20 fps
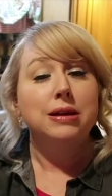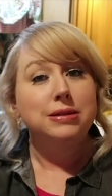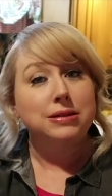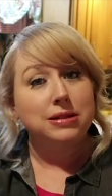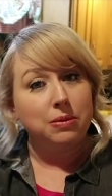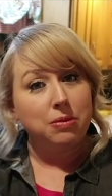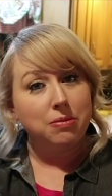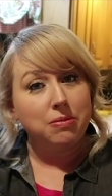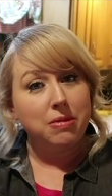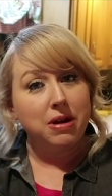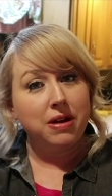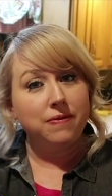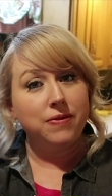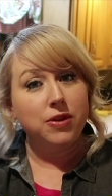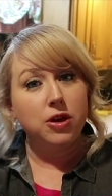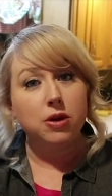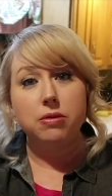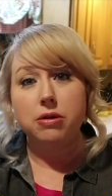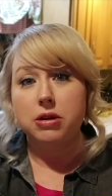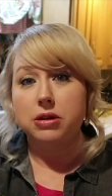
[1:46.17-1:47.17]
Some of my
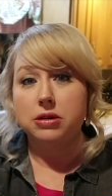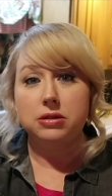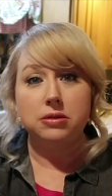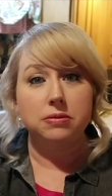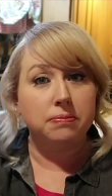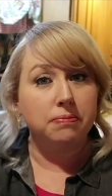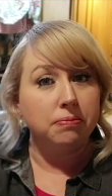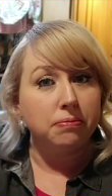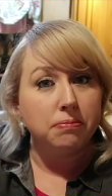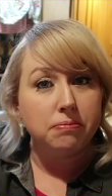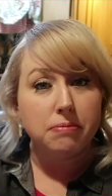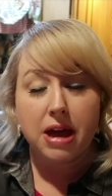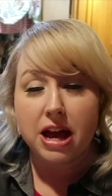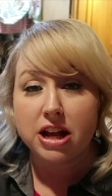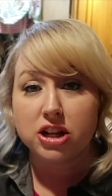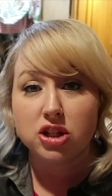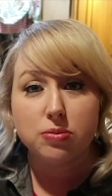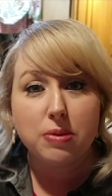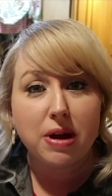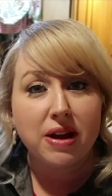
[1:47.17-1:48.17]
viewers,
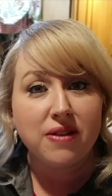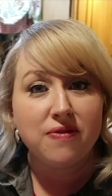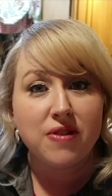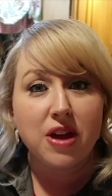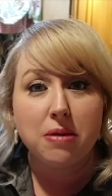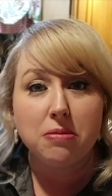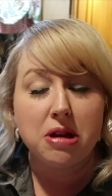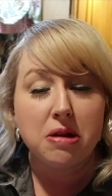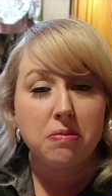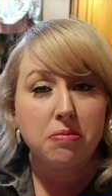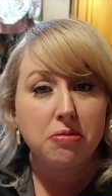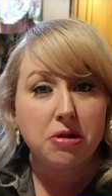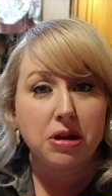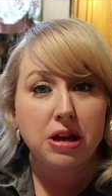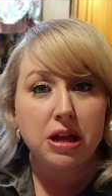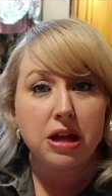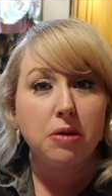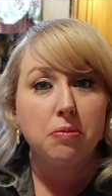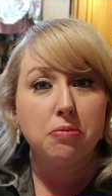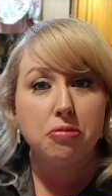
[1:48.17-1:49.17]
match my family
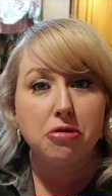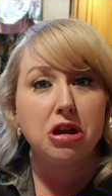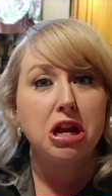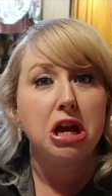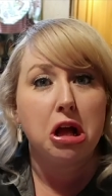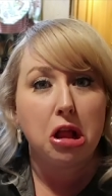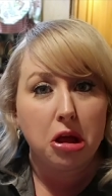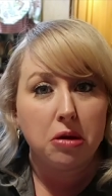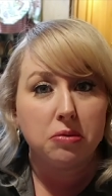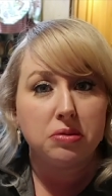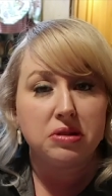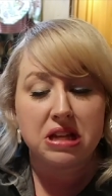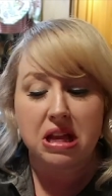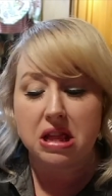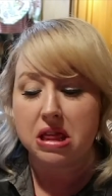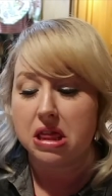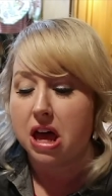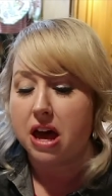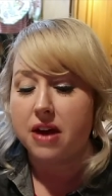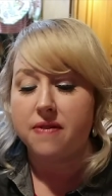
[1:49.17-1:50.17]
pretty pretty close
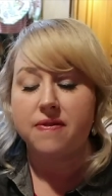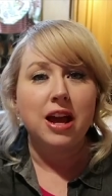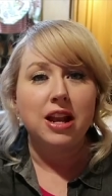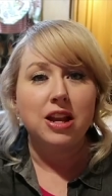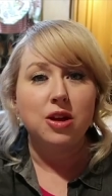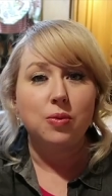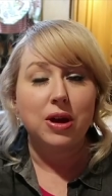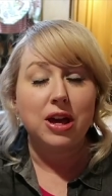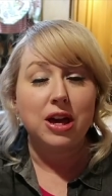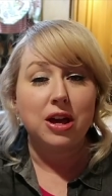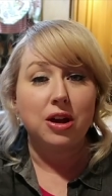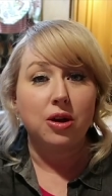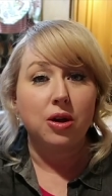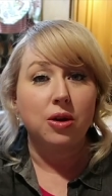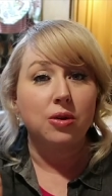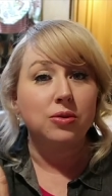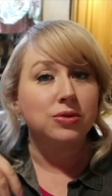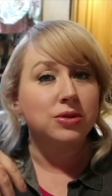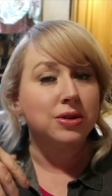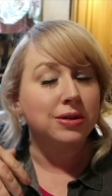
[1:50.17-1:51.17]
in life. Anyway it
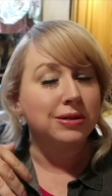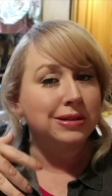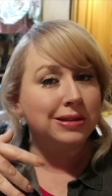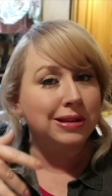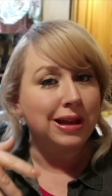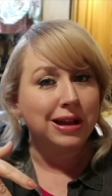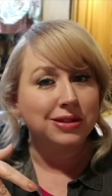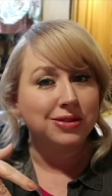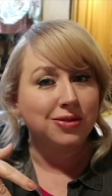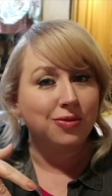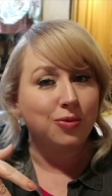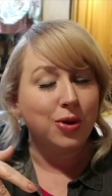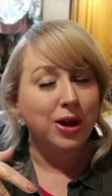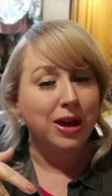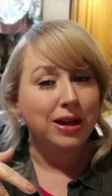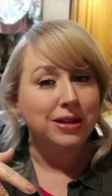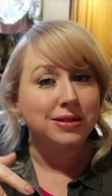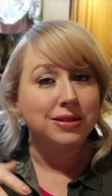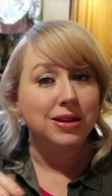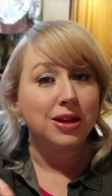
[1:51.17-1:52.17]
goes, there's lots of
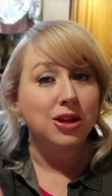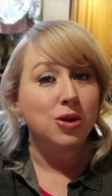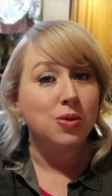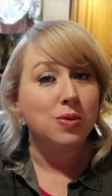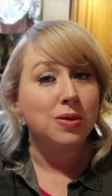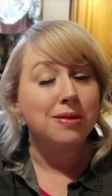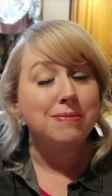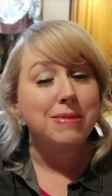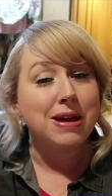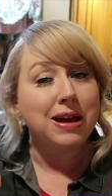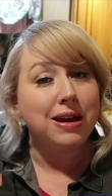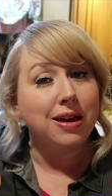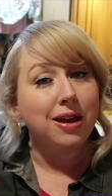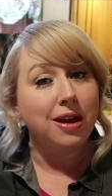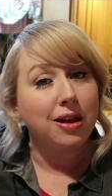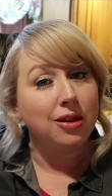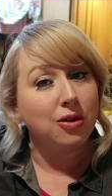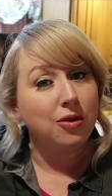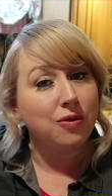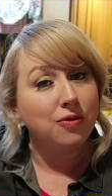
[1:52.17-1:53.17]
ways that you can make
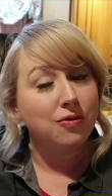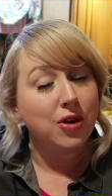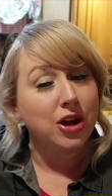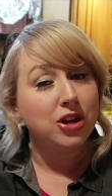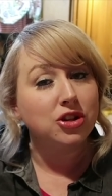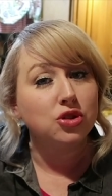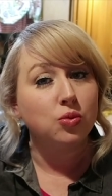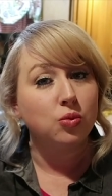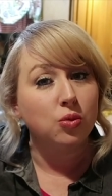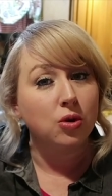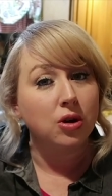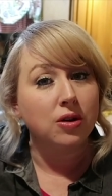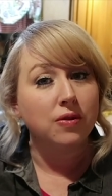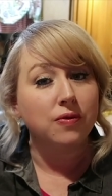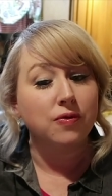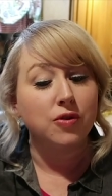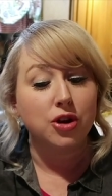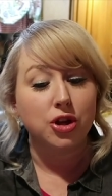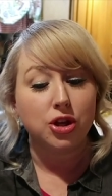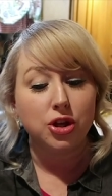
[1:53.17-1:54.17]
HelloFresh work
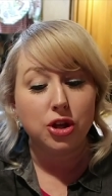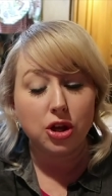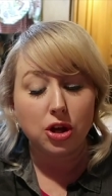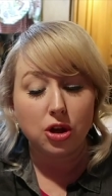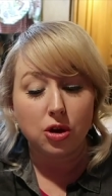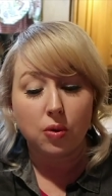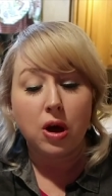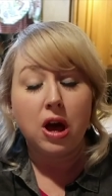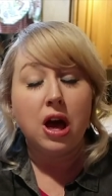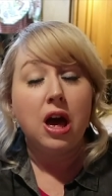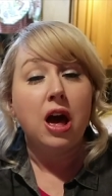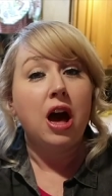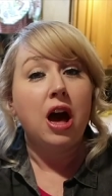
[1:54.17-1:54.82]
for you.